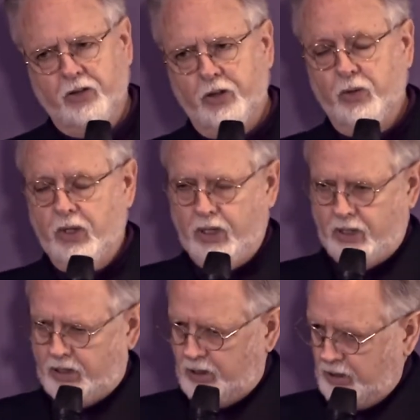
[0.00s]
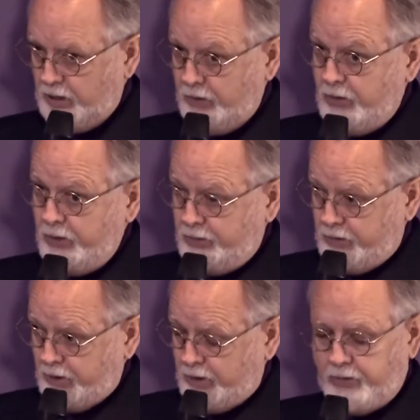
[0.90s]
new
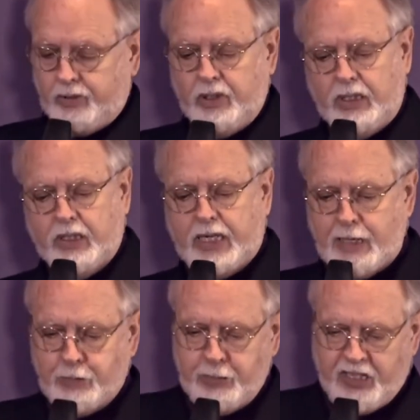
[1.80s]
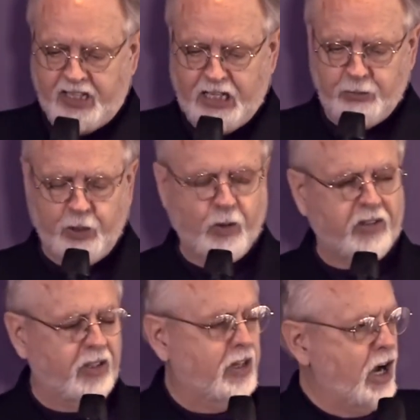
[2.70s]
logistics capability and
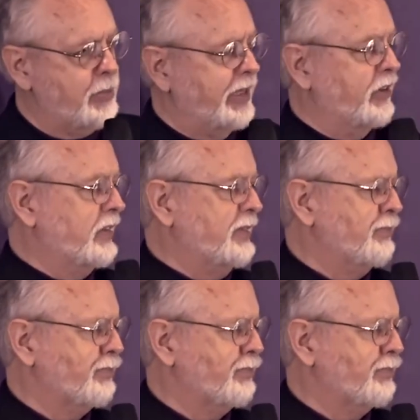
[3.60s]
requesting comments.